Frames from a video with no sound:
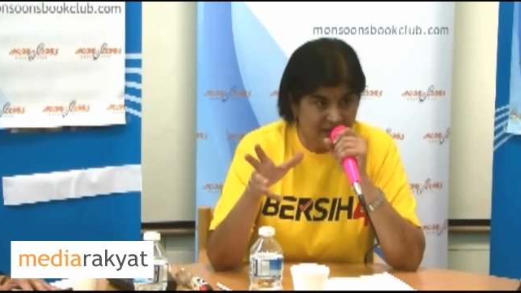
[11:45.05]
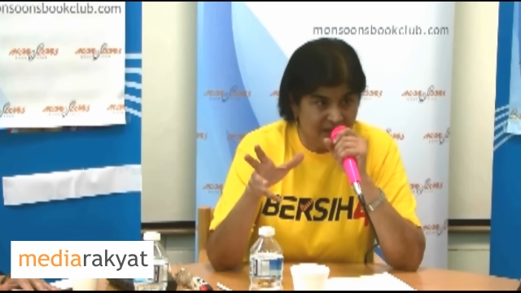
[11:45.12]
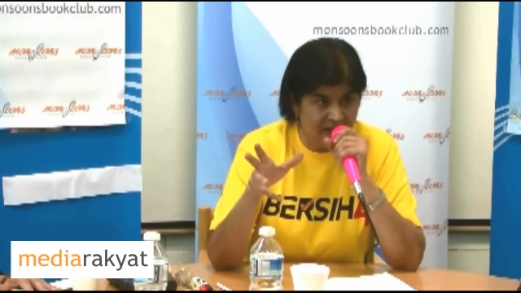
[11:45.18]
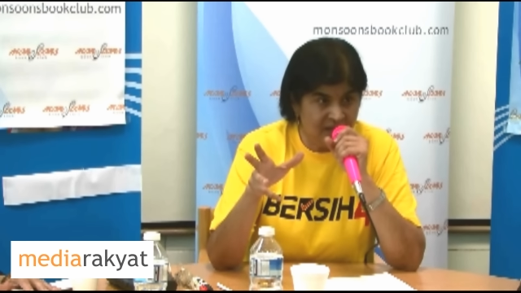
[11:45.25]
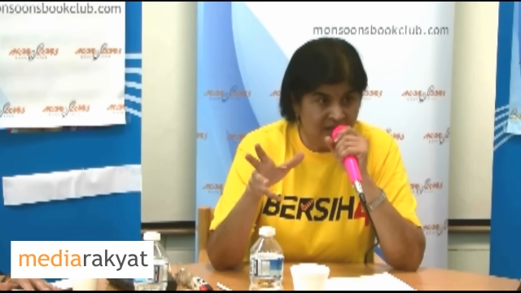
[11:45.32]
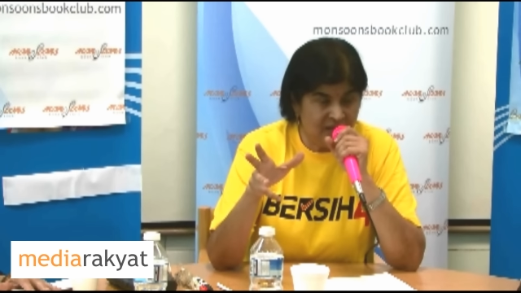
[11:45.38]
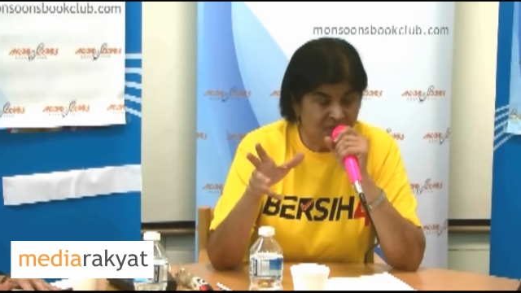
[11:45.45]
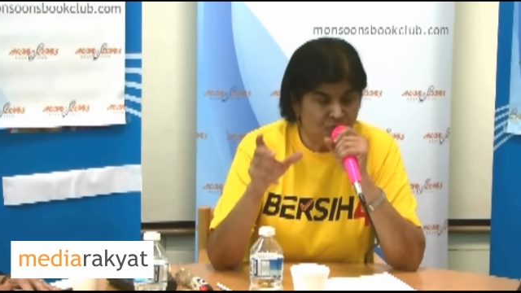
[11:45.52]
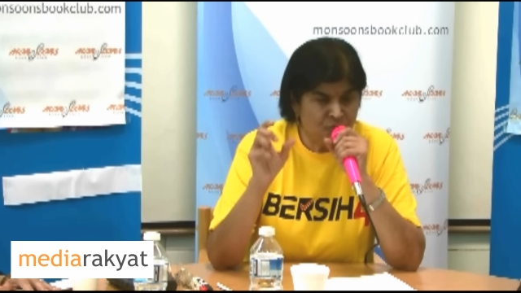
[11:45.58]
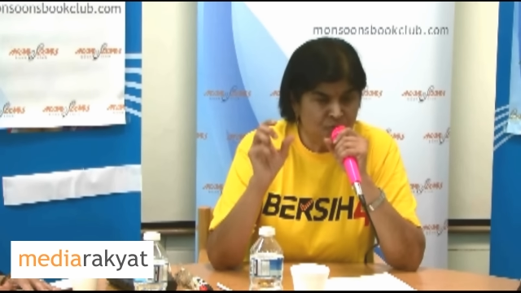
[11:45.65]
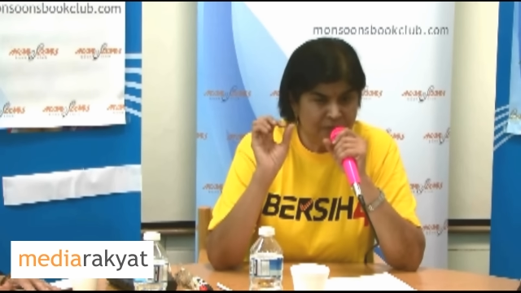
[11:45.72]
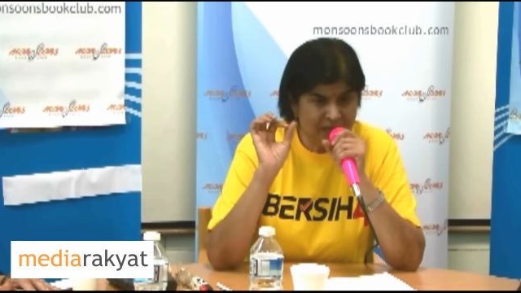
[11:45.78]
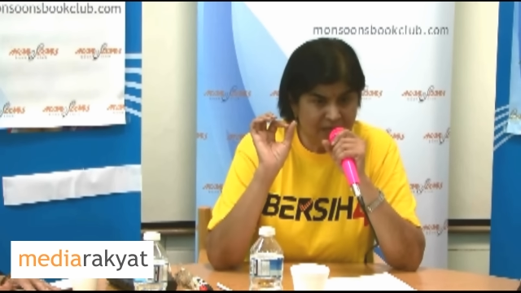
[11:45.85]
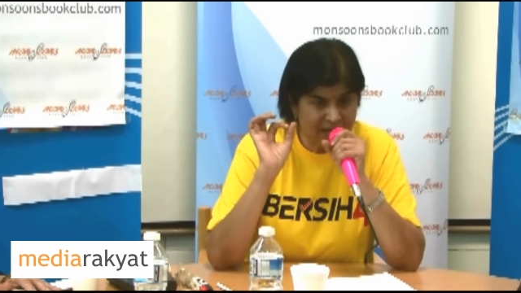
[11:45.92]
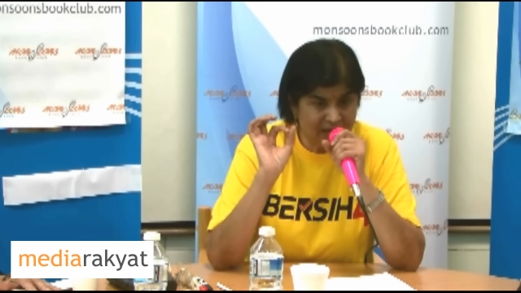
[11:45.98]
and it would
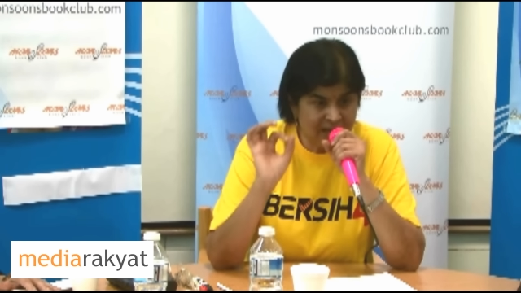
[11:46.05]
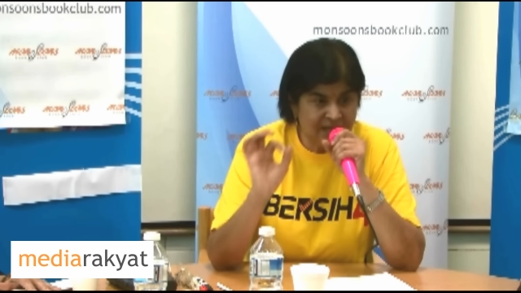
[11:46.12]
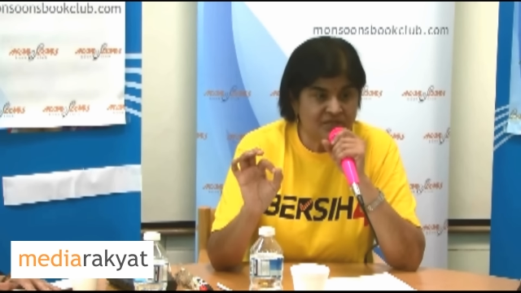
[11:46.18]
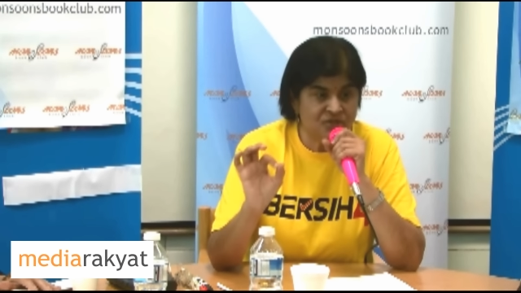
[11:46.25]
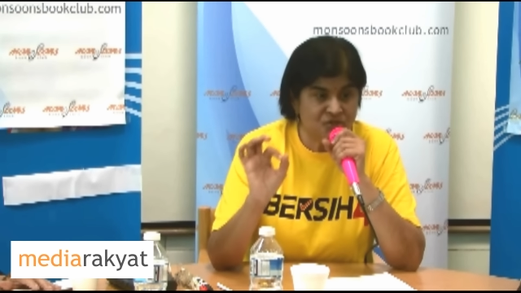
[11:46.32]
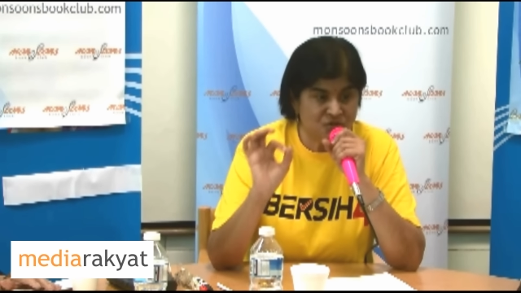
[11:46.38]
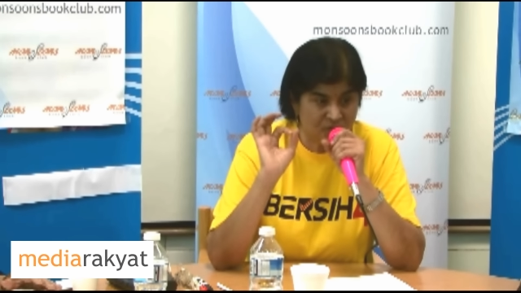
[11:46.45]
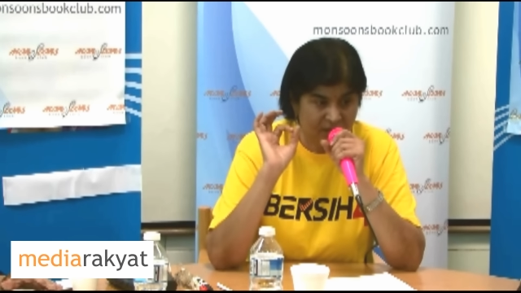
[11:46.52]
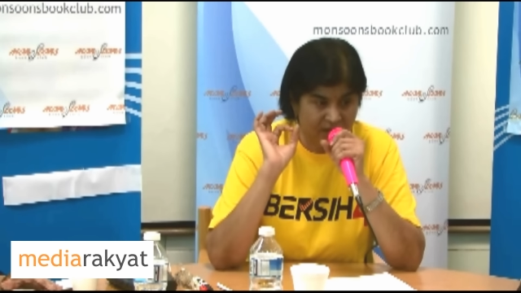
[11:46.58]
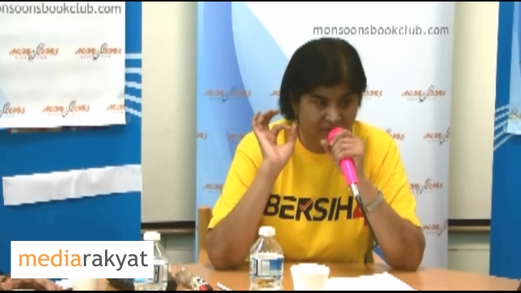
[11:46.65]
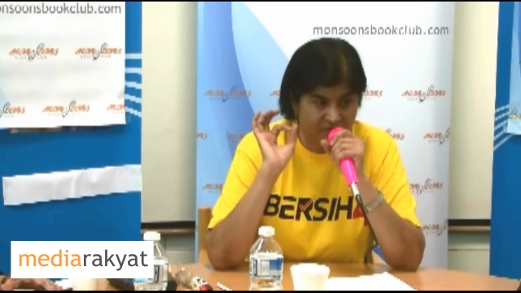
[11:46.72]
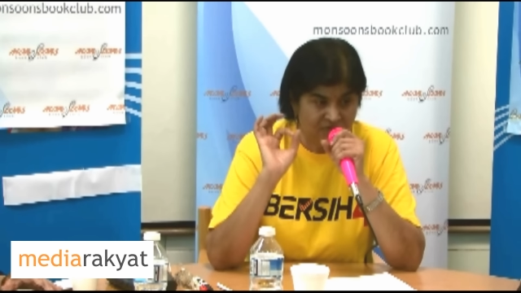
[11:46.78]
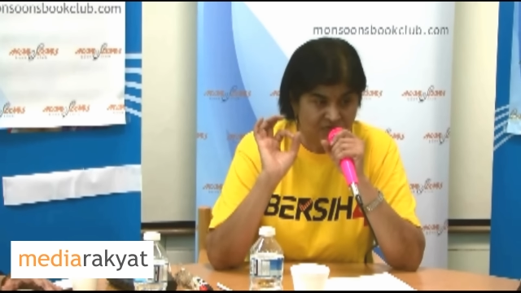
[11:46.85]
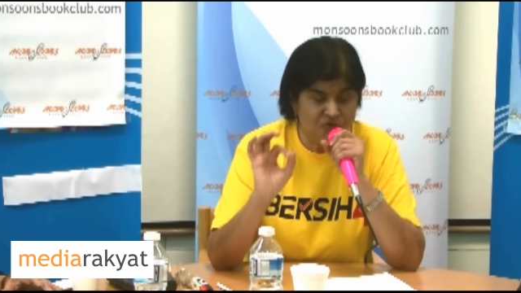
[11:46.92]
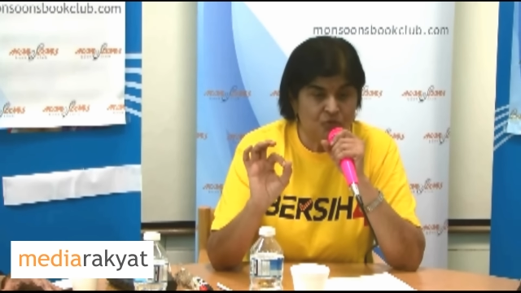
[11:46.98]
be nice to have
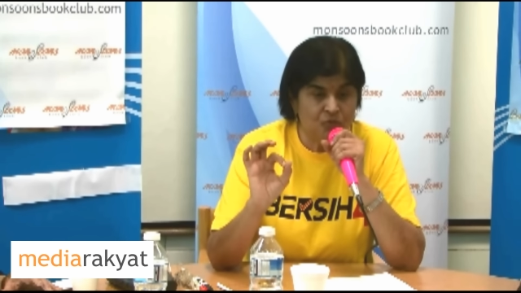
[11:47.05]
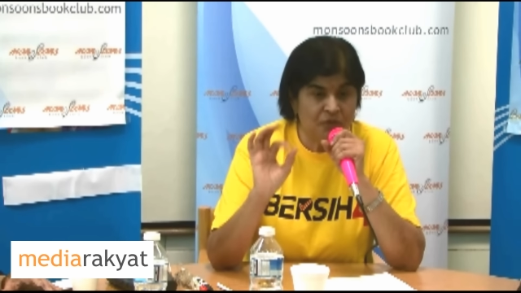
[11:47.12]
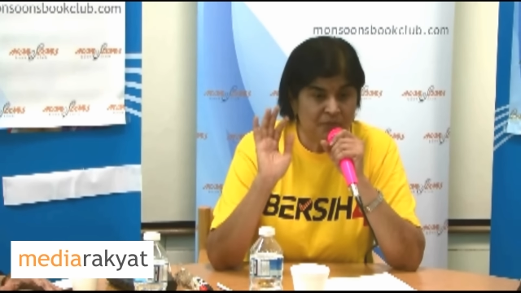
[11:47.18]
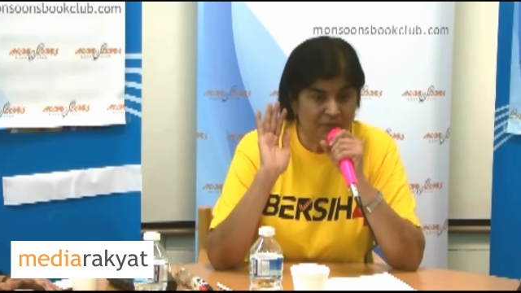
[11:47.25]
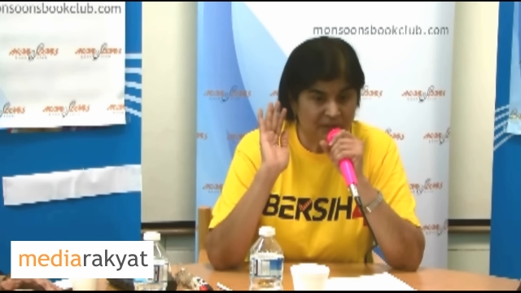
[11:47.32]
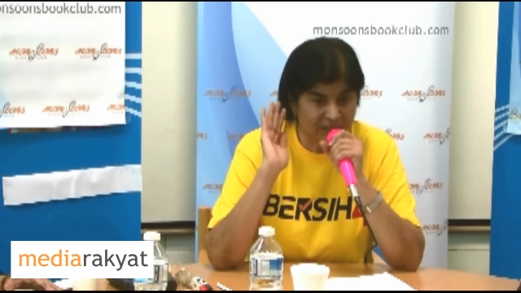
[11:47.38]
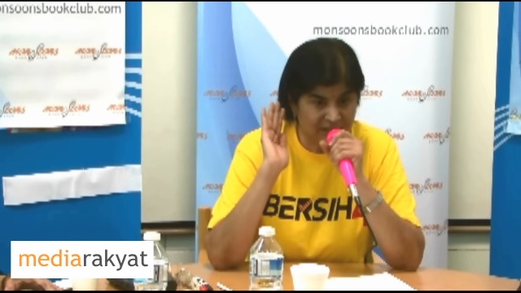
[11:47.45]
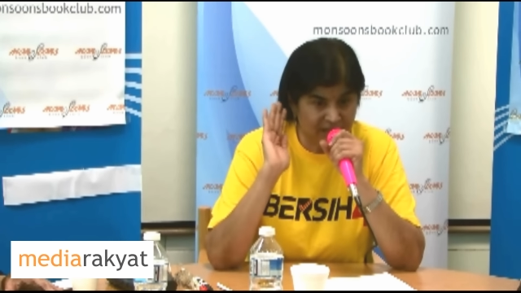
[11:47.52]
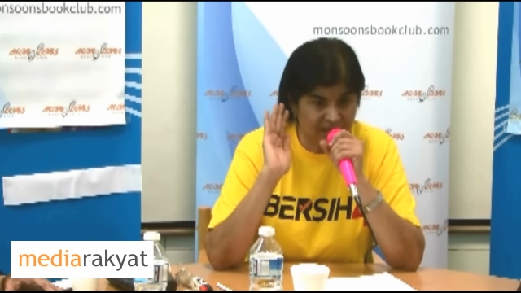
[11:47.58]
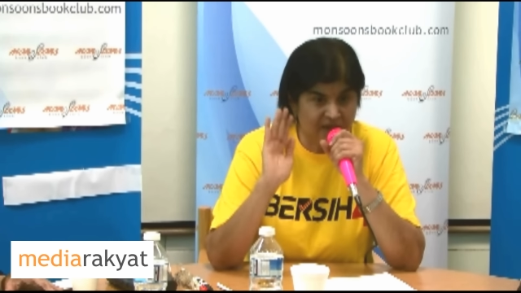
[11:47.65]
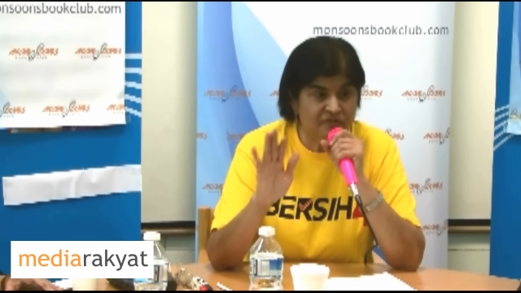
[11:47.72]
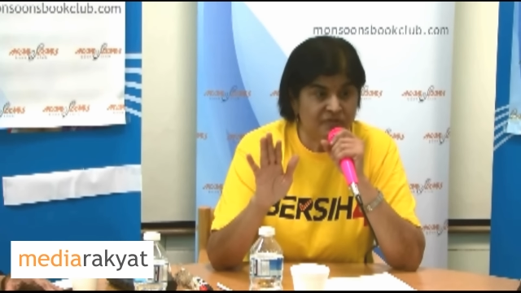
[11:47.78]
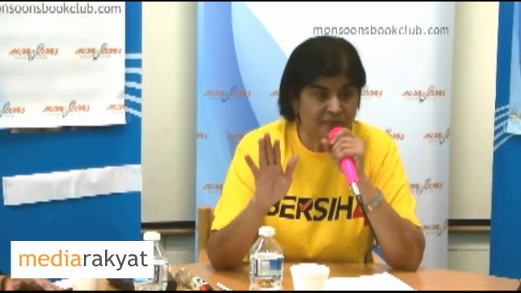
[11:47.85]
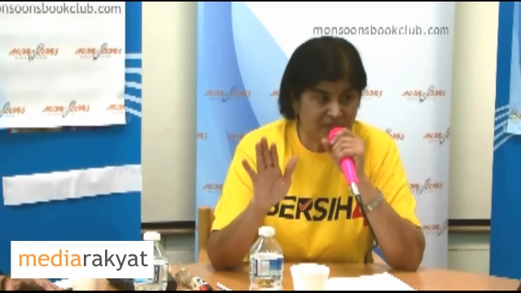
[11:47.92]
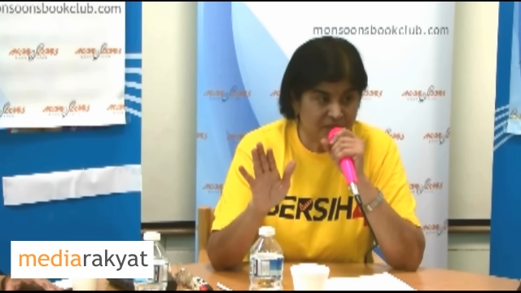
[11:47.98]
a few people in
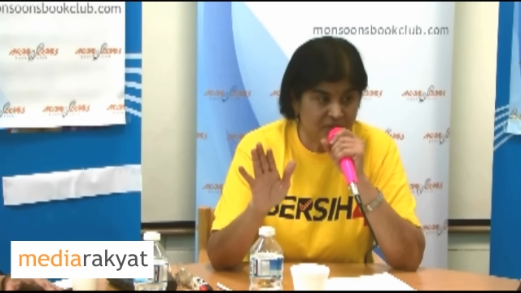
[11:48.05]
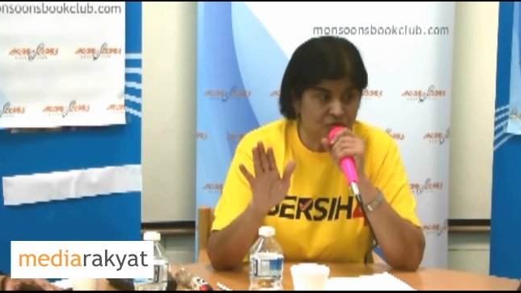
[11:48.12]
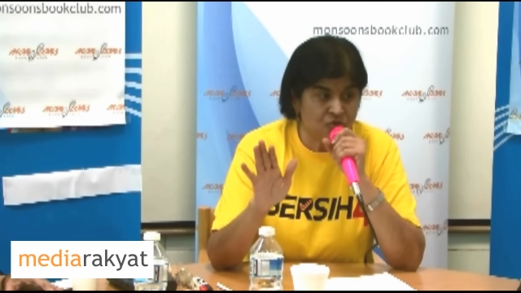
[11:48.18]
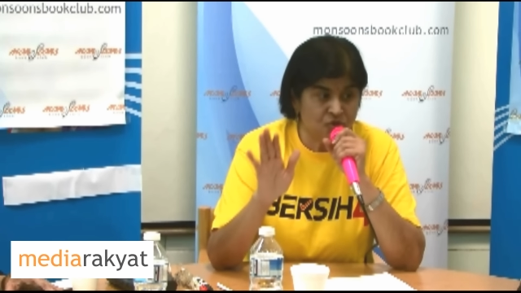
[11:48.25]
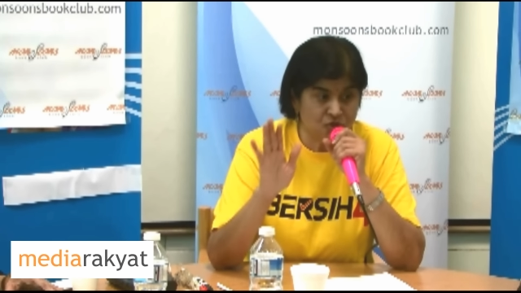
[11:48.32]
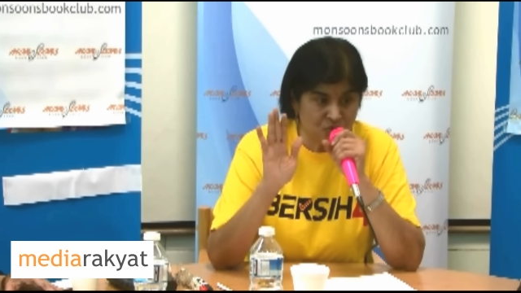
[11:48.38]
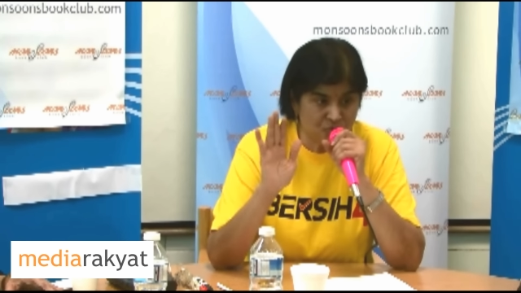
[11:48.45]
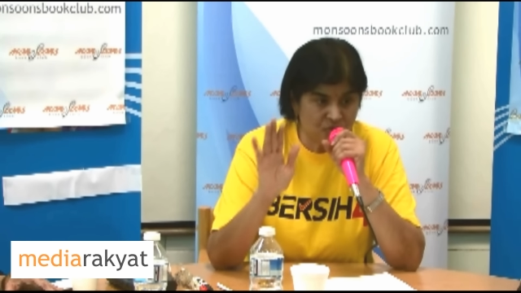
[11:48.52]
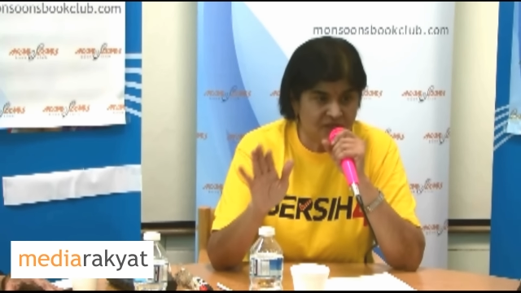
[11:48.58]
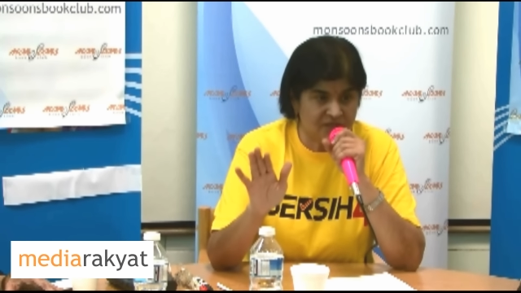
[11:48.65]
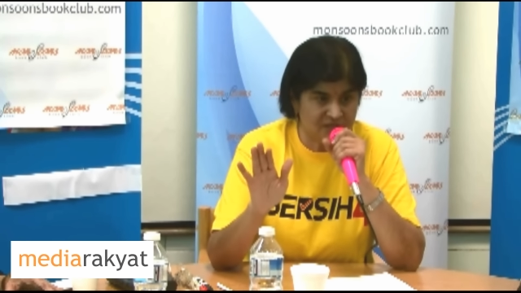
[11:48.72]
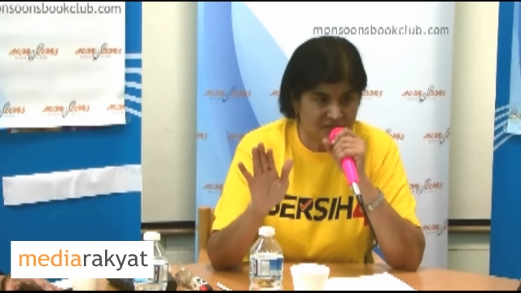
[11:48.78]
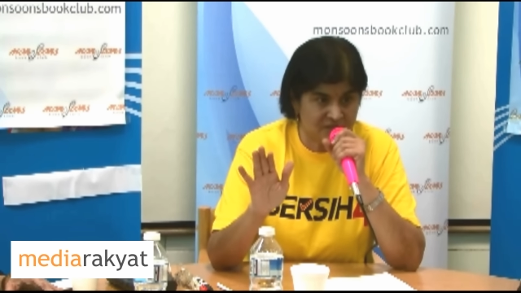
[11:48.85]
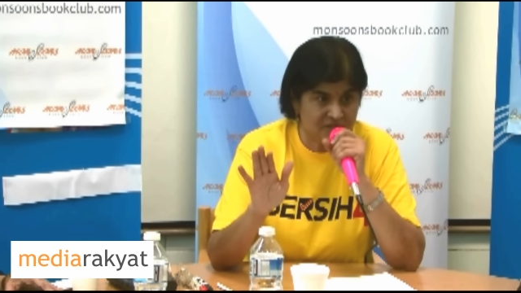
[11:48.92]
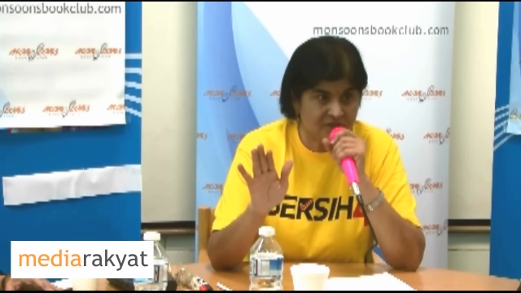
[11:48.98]
government who do
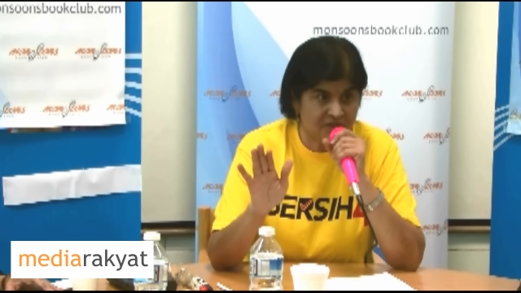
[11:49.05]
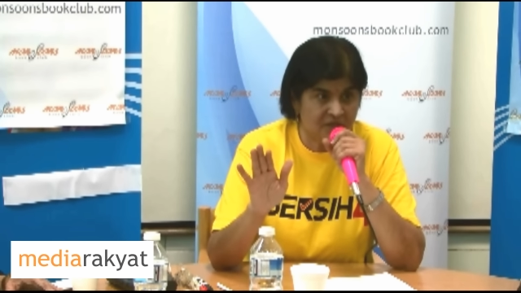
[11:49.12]
this,